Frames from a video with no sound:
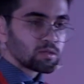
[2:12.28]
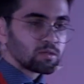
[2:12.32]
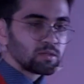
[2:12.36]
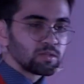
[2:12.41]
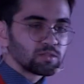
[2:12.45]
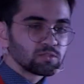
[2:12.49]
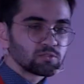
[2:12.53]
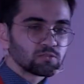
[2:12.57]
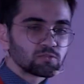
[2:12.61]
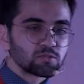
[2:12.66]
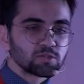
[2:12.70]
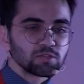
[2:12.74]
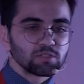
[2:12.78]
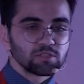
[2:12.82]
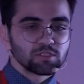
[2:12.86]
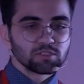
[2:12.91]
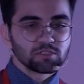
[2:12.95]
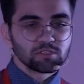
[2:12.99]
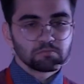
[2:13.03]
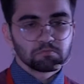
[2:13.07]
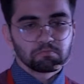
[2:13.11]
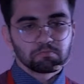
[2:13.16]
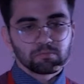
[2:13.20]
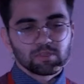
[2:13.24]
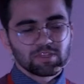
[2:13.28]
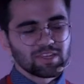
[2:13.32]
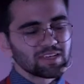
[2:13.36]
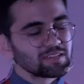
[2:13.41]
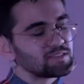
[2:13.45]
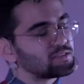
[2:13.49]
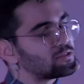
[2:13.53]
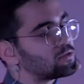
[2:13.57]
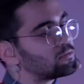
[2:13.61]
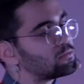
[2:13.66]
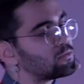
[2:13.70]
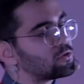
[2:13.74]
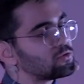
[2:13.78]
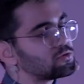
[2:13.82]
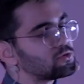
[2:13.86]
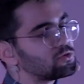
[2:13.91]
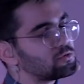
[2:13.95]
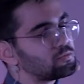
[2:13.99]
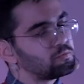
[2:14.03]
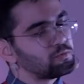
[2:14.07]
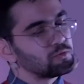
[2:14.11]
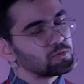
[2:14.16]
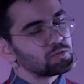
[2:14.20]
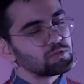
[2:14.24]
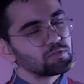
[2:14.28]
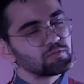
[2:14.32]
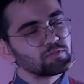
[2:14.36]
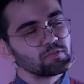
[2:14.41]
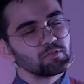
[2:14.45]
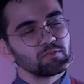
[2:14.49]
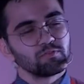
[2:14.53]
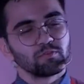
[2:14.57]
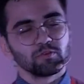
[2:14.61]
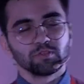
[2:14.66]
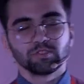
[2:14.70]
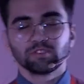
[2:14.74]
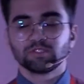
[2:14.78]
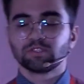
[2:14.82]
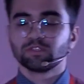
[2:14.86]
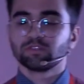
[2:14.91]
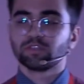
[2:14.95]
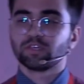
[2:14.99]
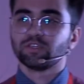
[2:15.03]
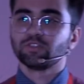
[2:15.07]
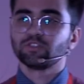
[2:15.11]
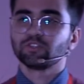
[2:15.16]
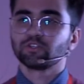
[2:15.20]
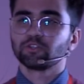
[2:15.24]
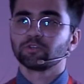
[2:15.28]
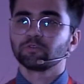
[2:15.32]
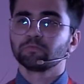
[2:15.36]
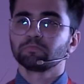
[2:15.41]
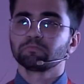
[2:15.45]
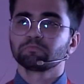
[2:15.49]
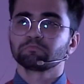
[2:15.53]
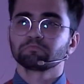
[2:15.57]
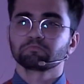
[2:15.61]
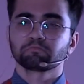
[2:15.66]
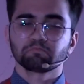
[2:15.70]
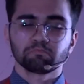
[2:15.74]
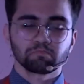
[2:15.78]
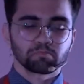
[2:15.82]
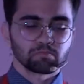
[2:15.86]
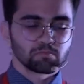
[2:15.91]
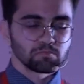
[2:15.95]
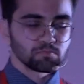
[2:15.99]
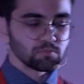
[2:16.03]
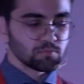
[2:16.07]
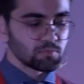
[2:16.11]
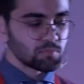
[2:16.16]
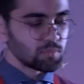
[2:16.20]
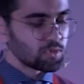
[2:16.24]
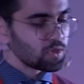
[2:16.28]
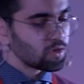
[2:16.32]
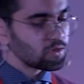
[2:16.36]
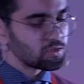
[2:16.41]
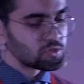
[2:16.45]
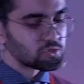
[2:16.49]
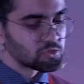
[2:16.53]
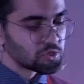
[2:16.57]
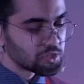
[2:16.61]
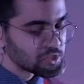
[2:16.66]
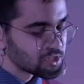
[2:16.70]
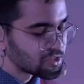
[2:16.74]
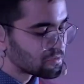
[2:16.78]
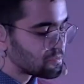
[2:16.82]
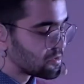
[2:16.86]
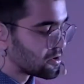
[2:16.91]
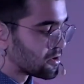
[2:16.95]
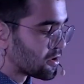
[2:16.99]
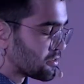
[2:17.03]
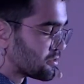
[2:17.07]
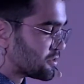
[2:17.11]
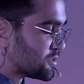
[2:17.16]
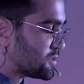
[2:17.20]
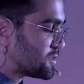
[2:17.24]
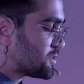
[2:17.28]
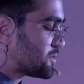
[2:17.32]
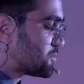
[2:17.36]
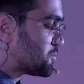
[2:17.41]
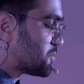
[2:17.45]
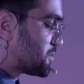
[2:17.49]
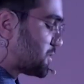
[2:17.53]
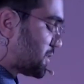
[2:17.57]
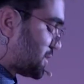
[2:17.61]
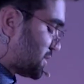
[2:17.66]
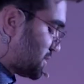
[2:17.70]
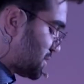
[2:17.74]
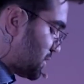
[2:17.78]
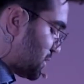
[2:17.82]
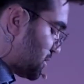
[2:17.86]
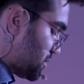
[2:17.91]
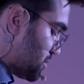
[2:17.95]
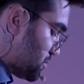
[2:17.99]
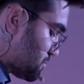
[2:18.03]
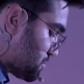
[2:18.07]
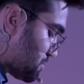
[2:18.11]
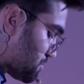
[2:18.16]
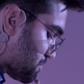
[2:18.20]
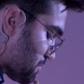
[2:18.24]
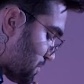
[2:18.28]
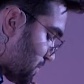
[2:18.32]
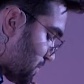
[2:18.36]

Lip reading: This organism, it has the most beautiful voice in nature. Trust me on this when I say it.